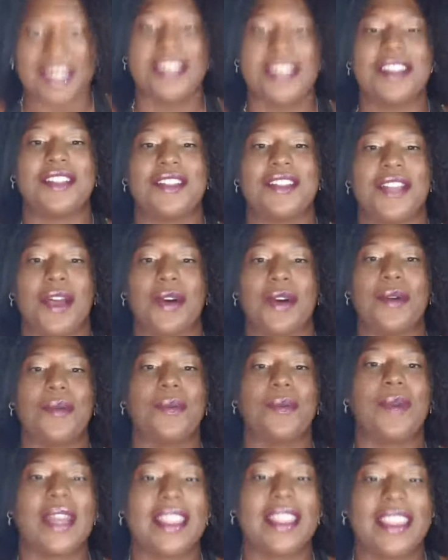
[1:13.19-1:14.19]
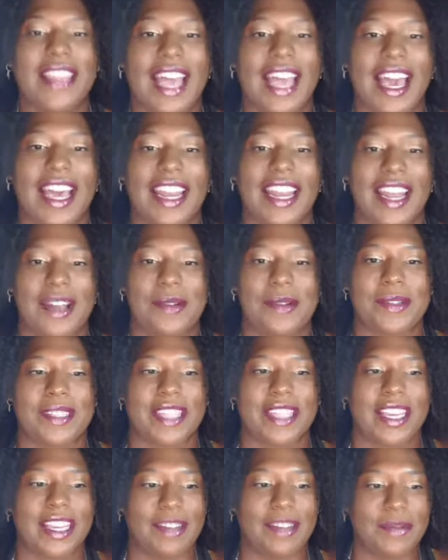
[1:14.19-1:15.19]
So with that, I was
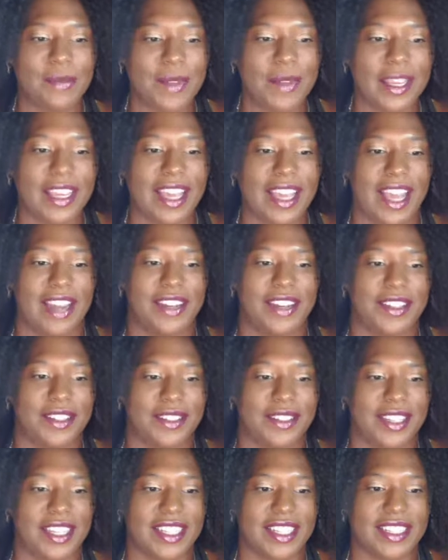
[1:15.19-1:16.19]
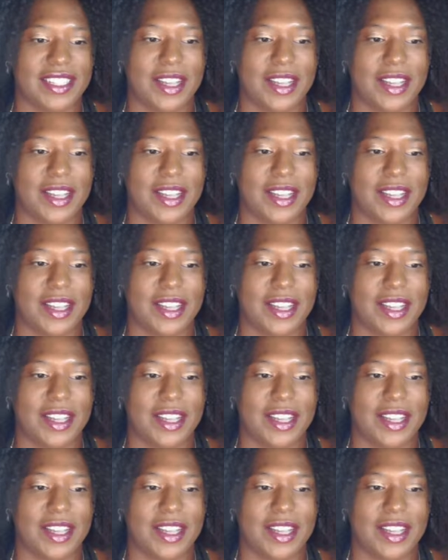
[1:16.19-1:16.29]
like, we got to do this.